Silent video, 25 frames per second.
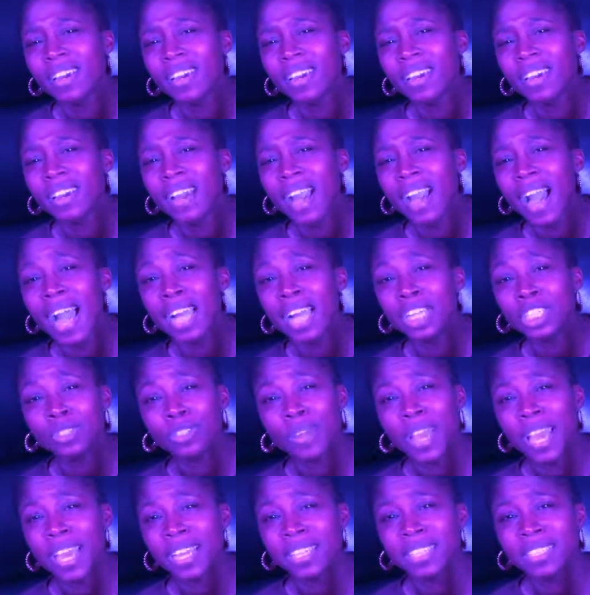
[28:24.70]

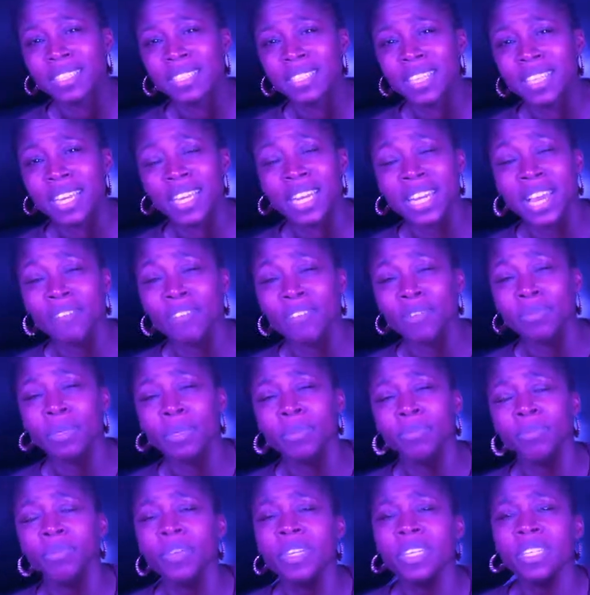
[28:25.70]
Contracts can never be
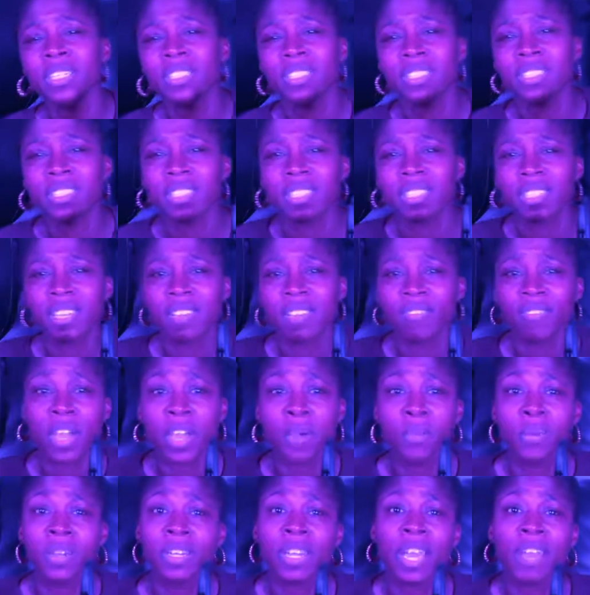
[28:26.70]
breached if they
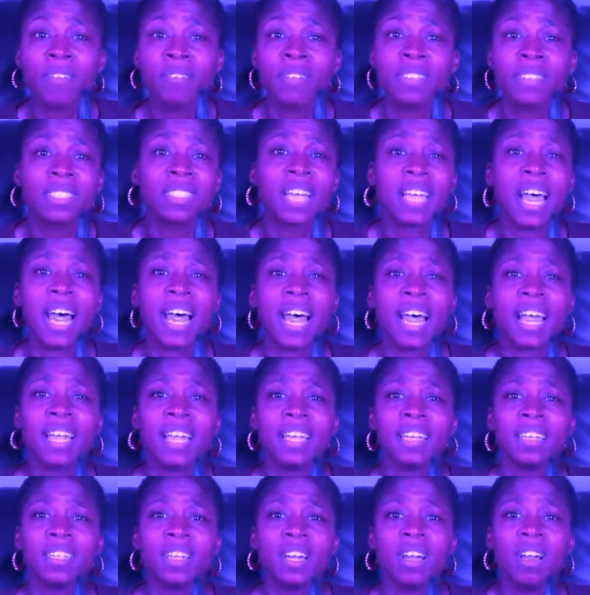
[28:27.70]
were never
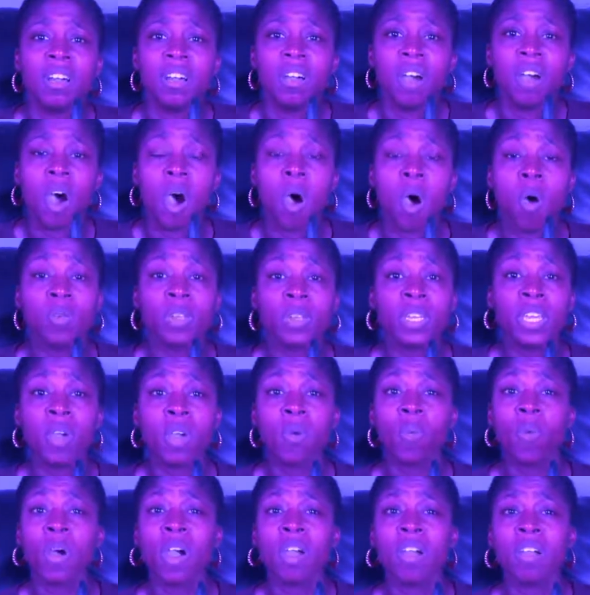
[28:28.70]
signed. Only
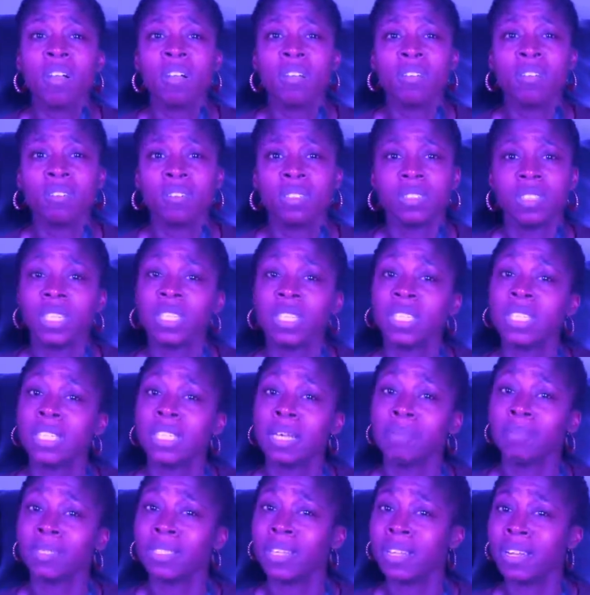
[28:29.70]
in words. This is
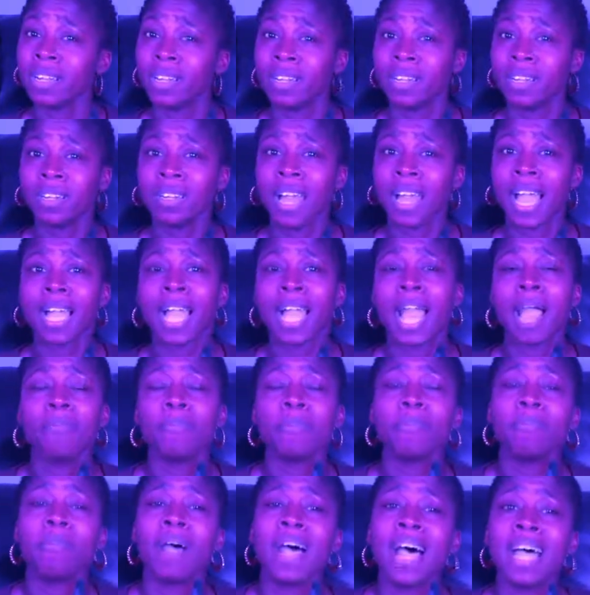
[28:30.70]
absurd. I
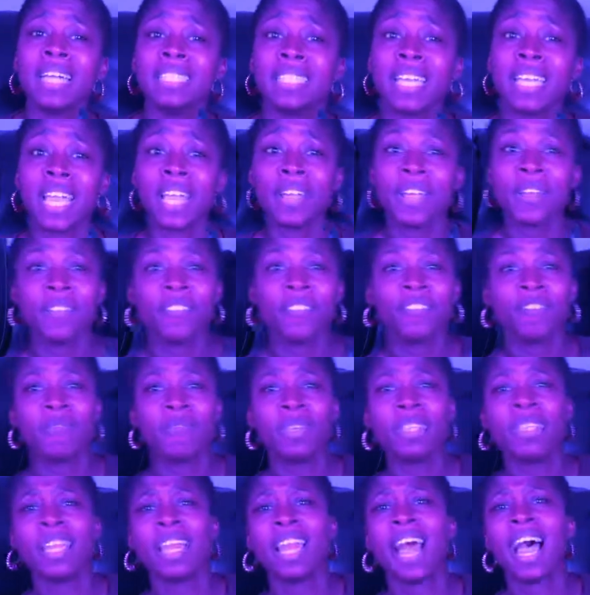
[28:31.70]
compromised the area of
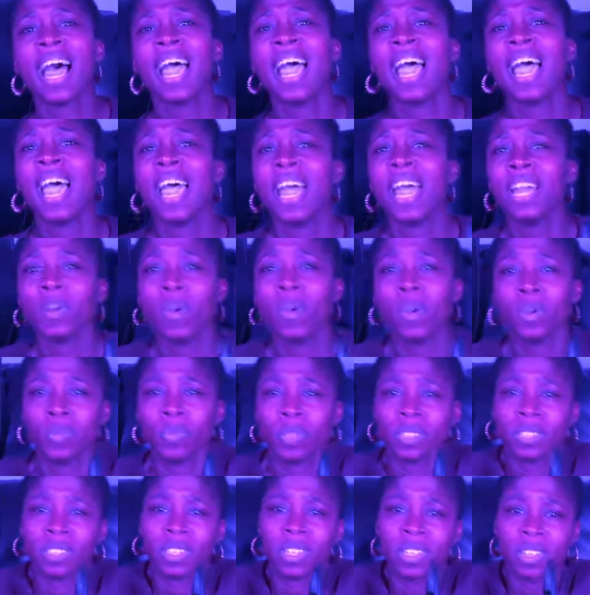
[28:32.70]
me that I had on
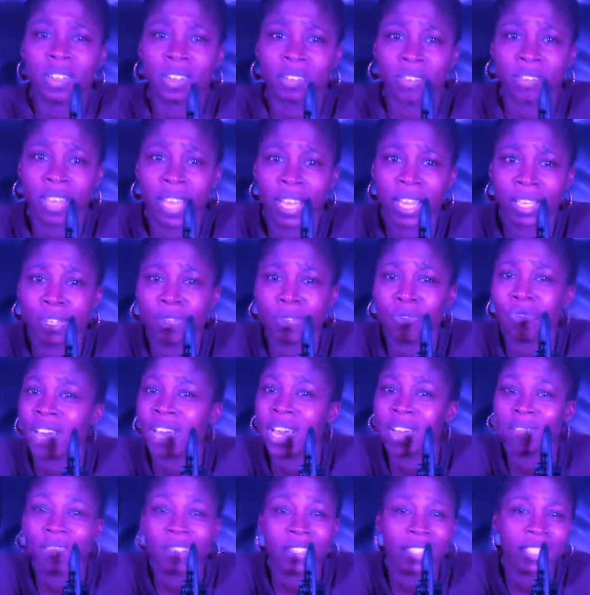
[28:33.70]
reserve that you
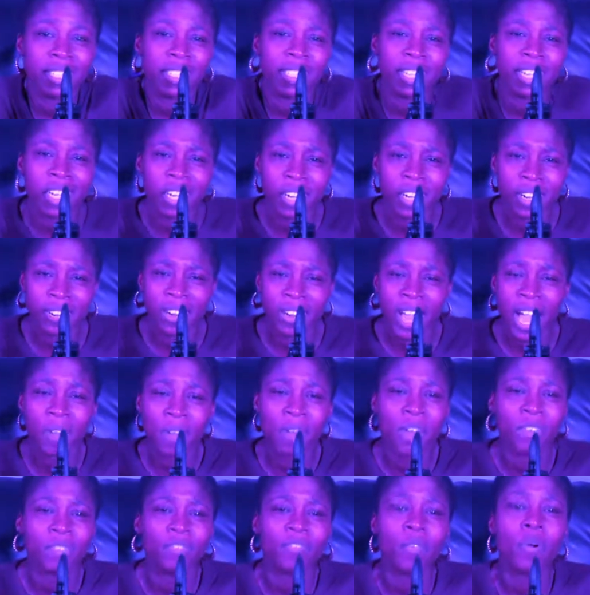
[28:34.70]
never deserved. How
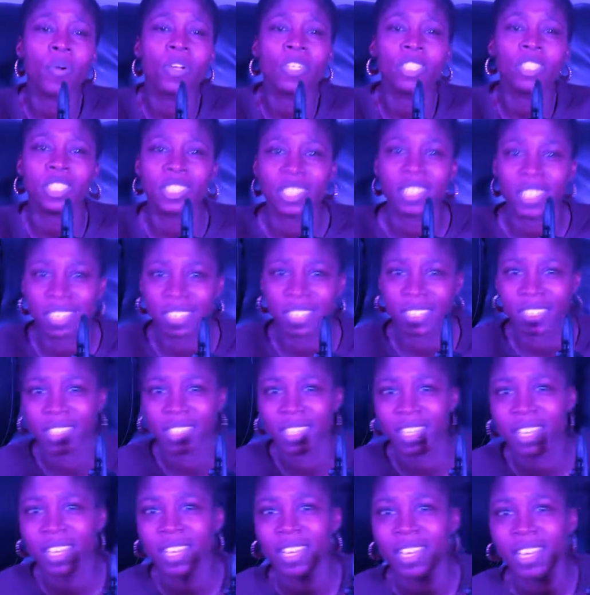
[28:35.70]
unfortunate.
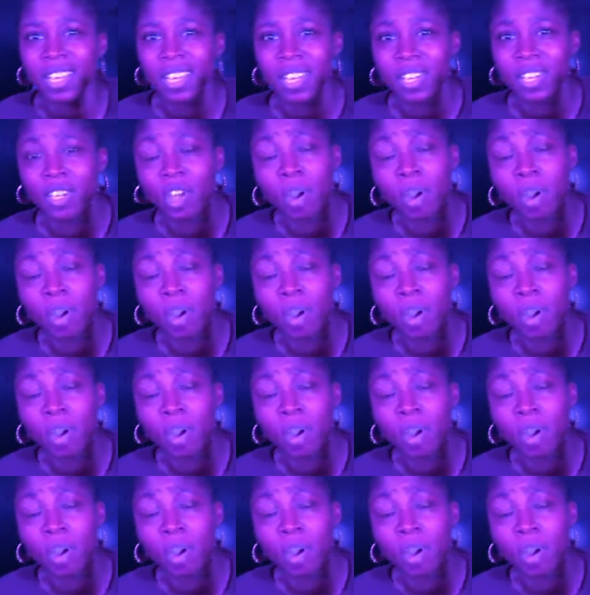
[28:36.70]
No